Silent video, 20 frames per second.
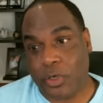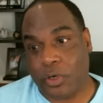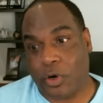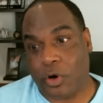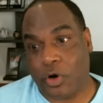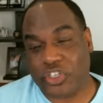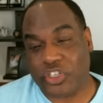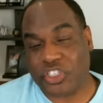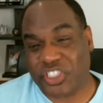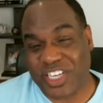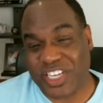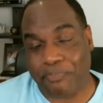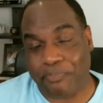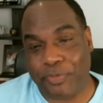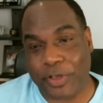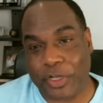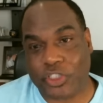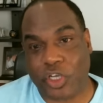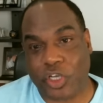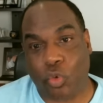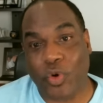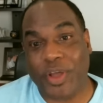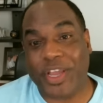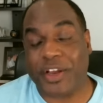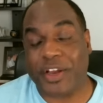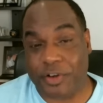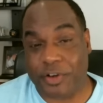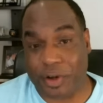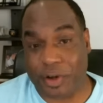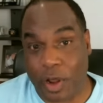or something so we
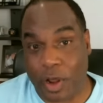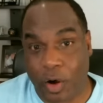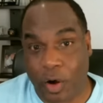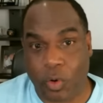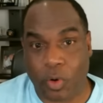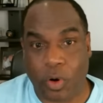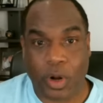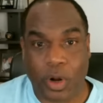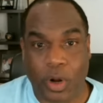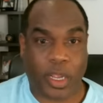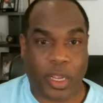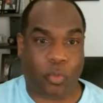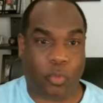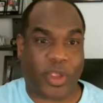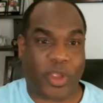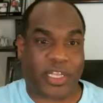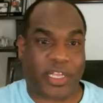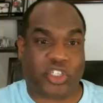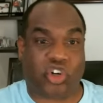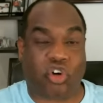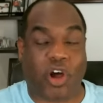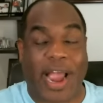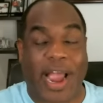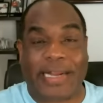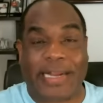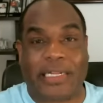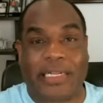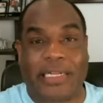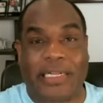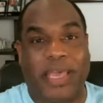can know and we can
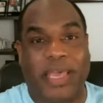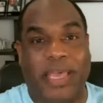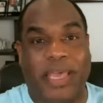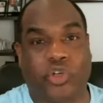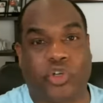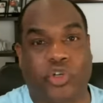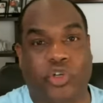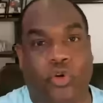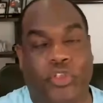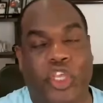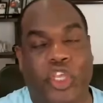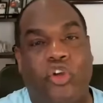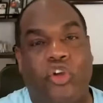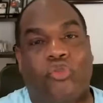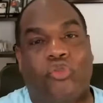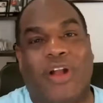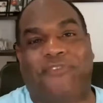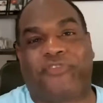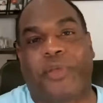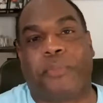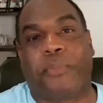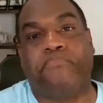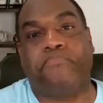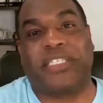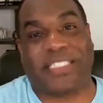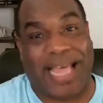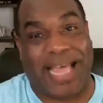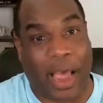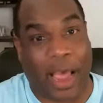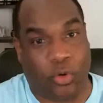try to make sure that you don't have to
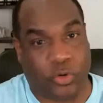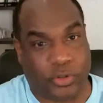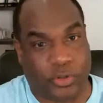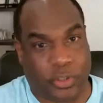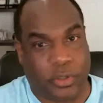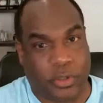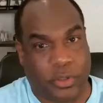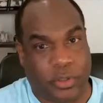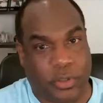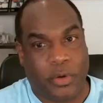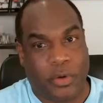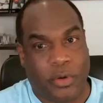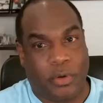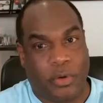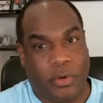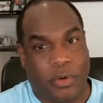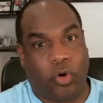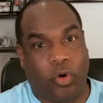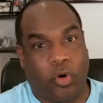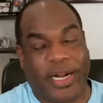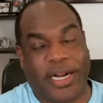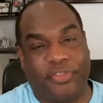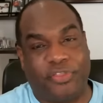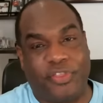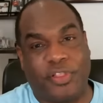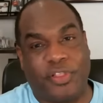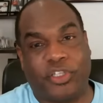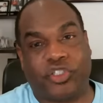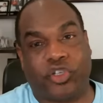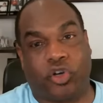miss out on
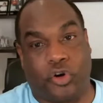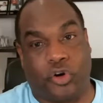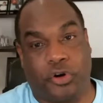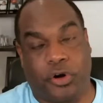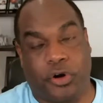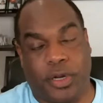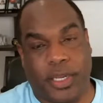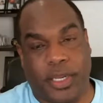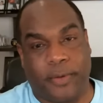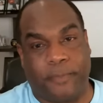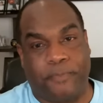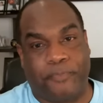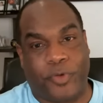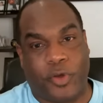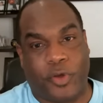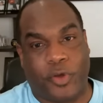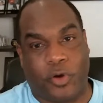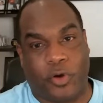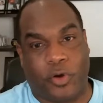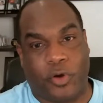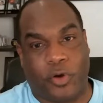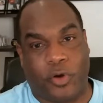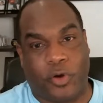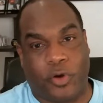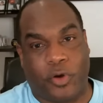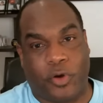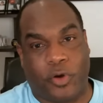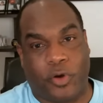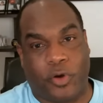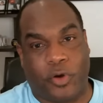anything that's early. Okay,
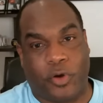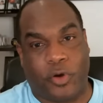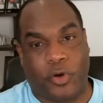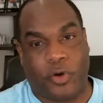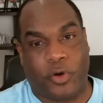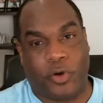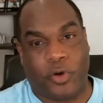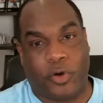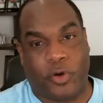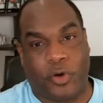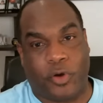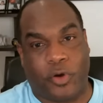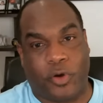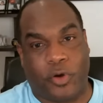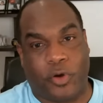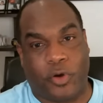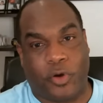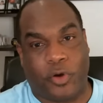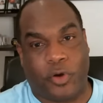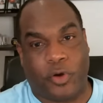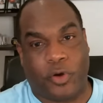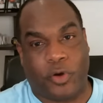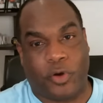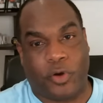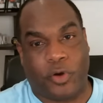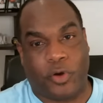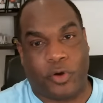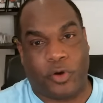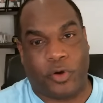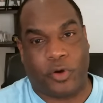so Charles, you can help me with
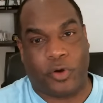that.